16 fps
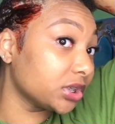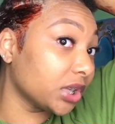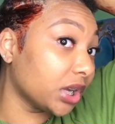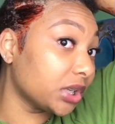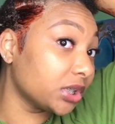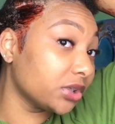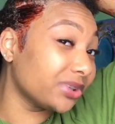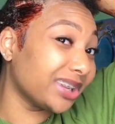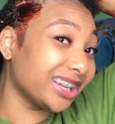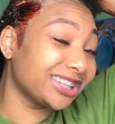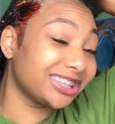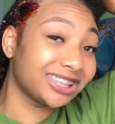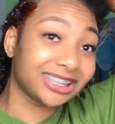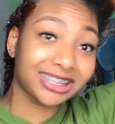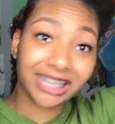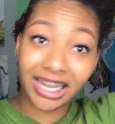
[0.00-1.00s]
Y'all know
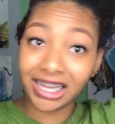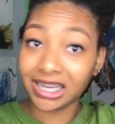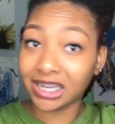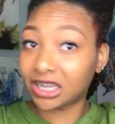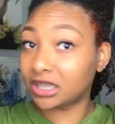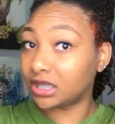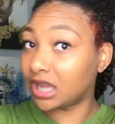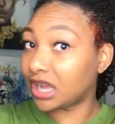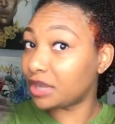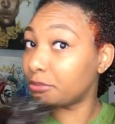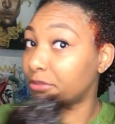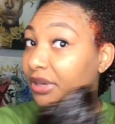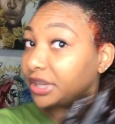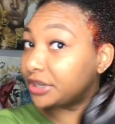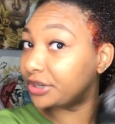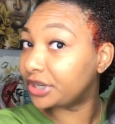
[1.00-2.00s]
edges take a lot
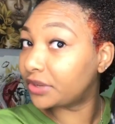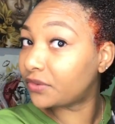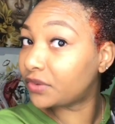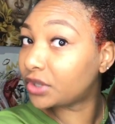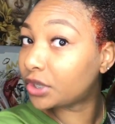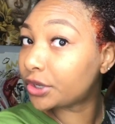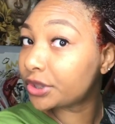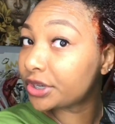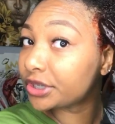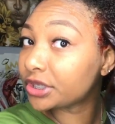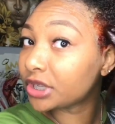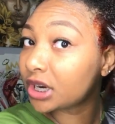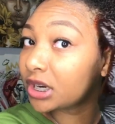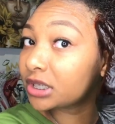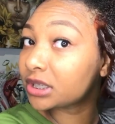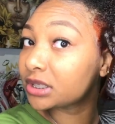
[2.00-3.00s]
better, even though they're
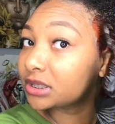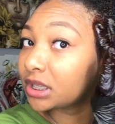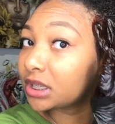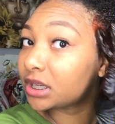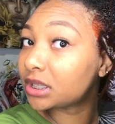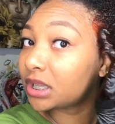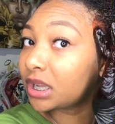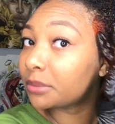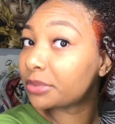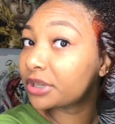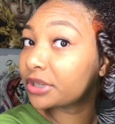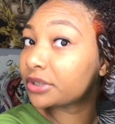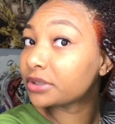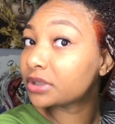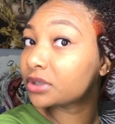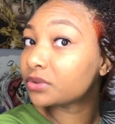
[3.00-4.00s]
dark, they take a lot
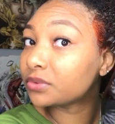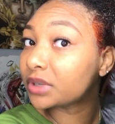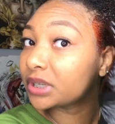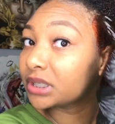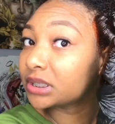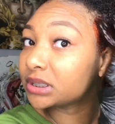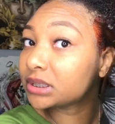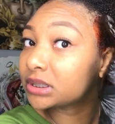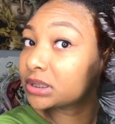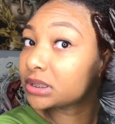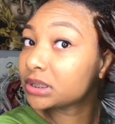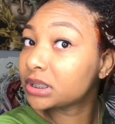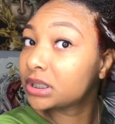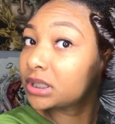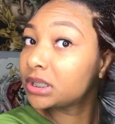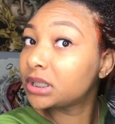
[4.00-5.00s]
better than the rest
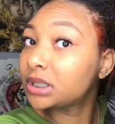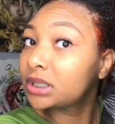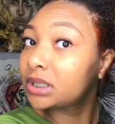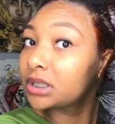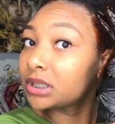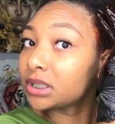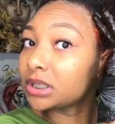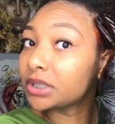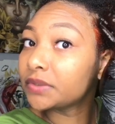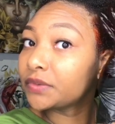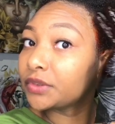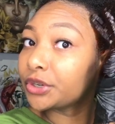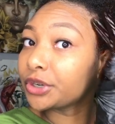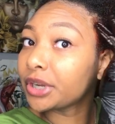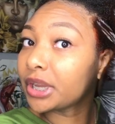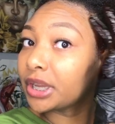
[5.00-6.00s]
of
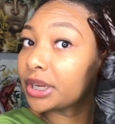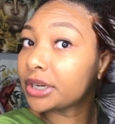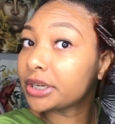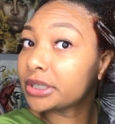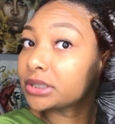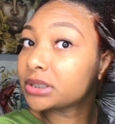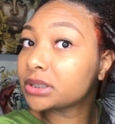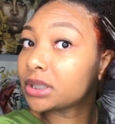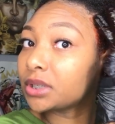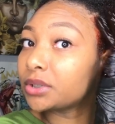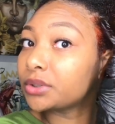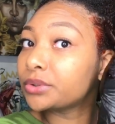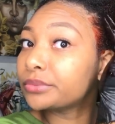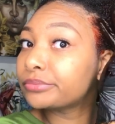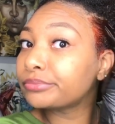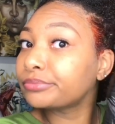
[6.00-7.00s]
your hair.
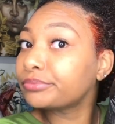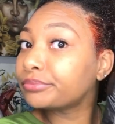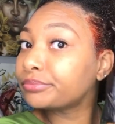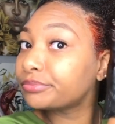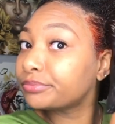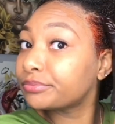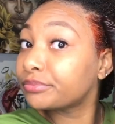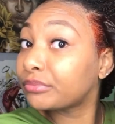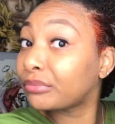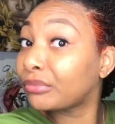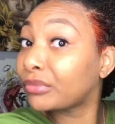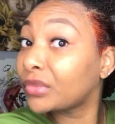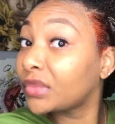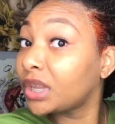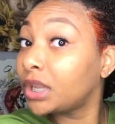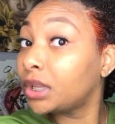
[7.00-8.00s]
So
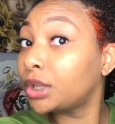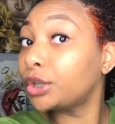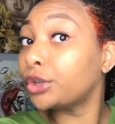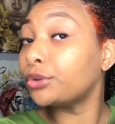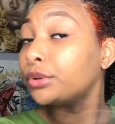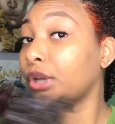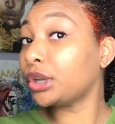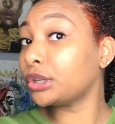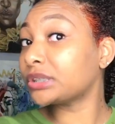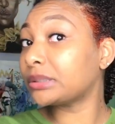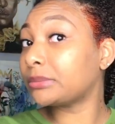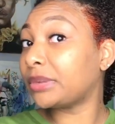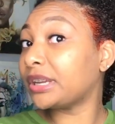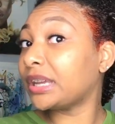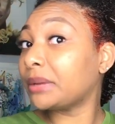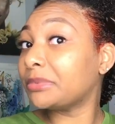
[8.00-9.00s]
who knows, I
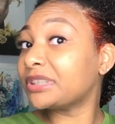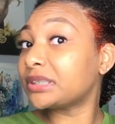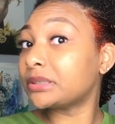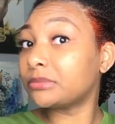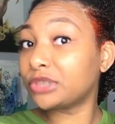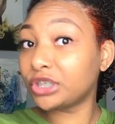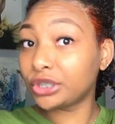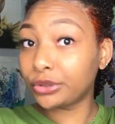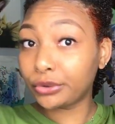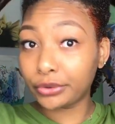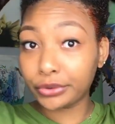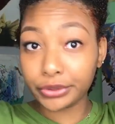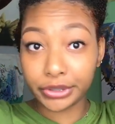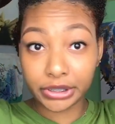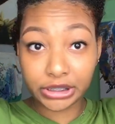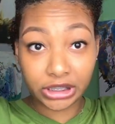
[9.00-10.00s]
might have me some little
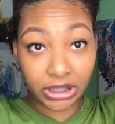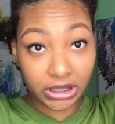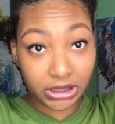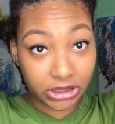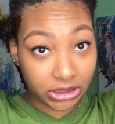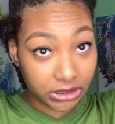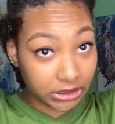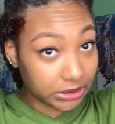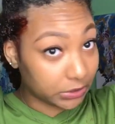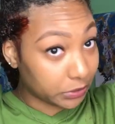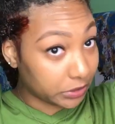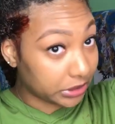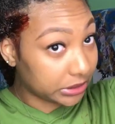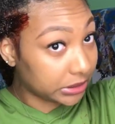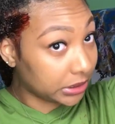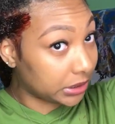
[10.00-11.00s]
orange edges,
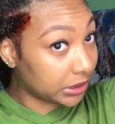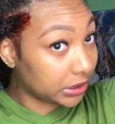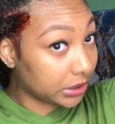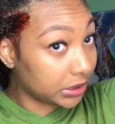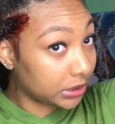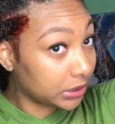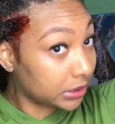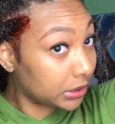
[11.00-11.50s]
we'll see.